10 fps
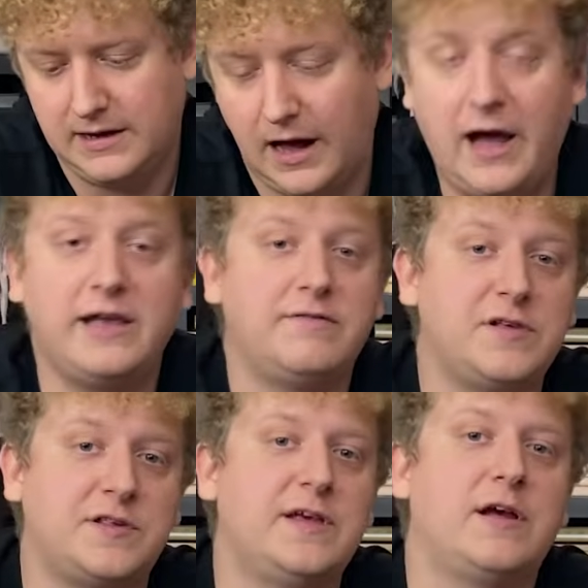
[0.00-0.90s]
I give
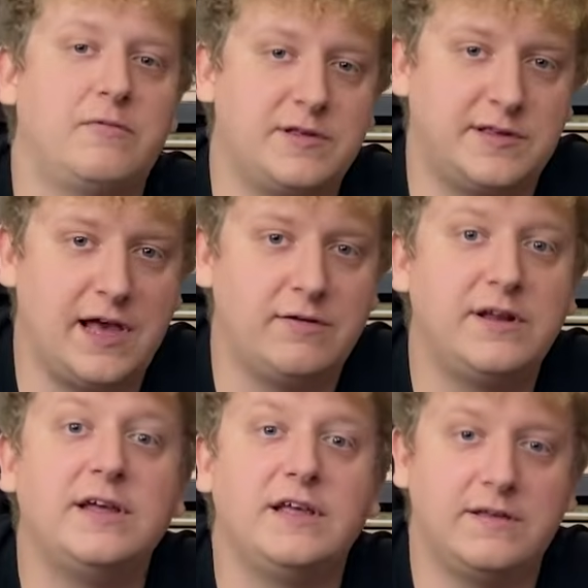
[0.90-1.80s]
this thing a
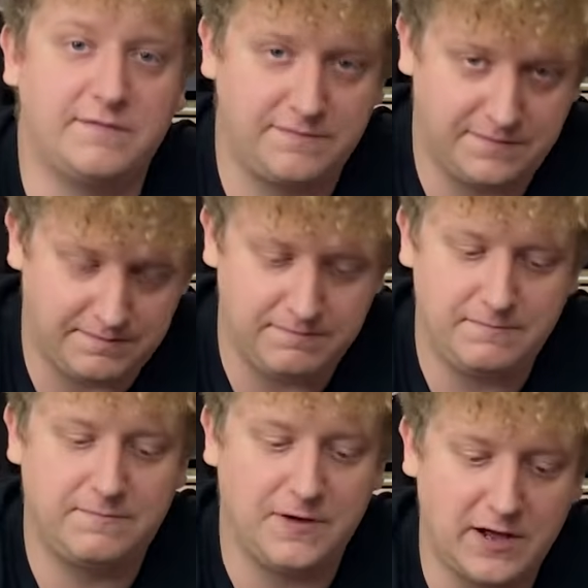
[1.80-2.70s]
resounding
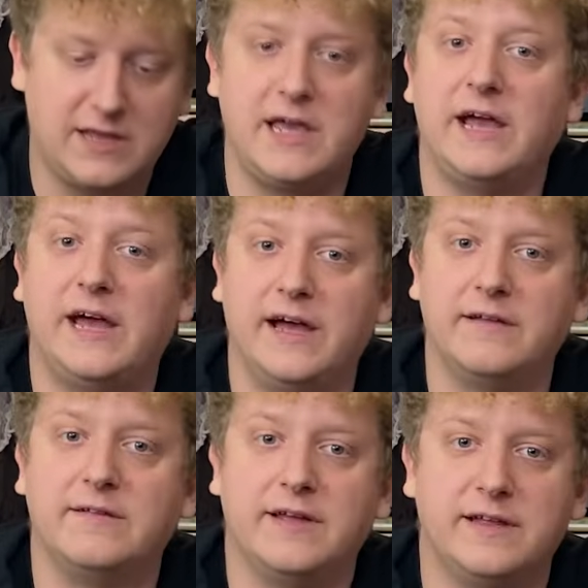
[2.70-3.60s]
yeah.
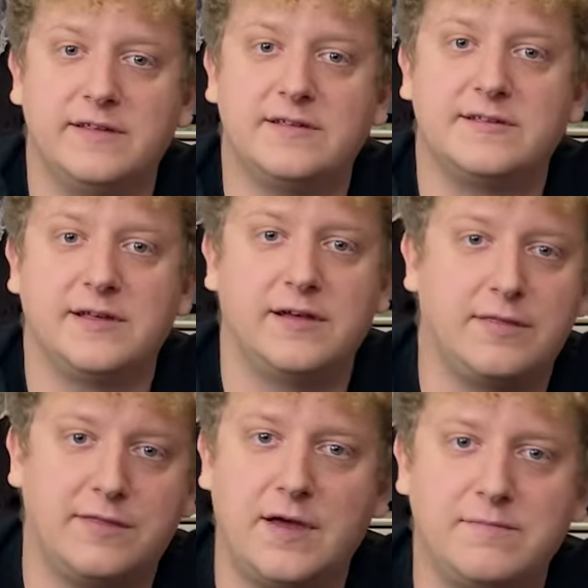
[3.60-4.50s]
This is a
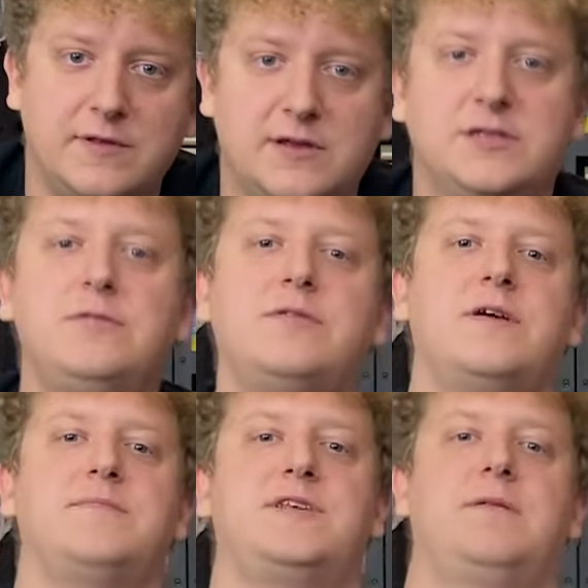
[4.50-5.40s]
2
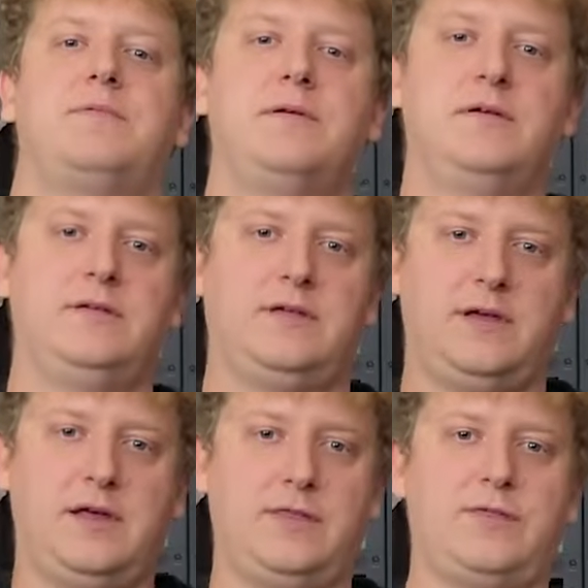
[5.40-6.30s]
thumbs up,
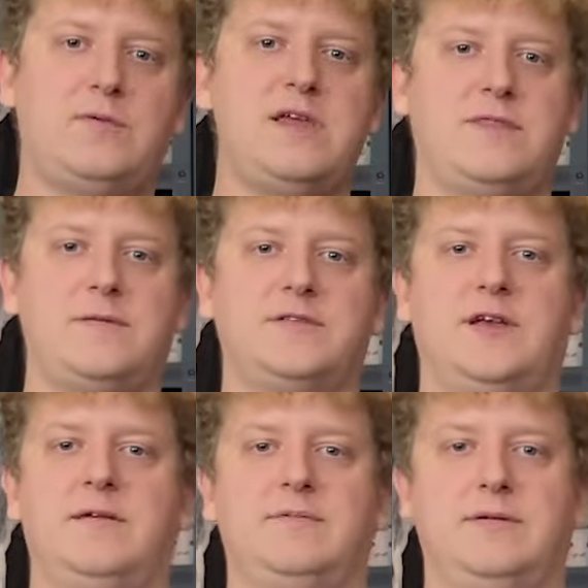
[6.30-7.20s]
3 thumbs
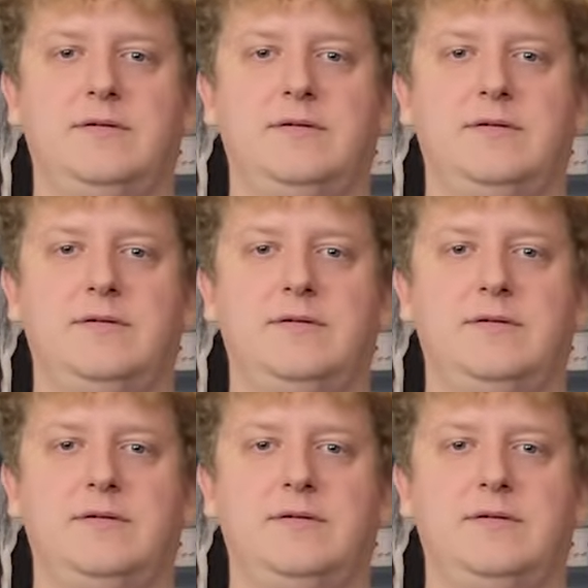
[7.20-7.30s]
up,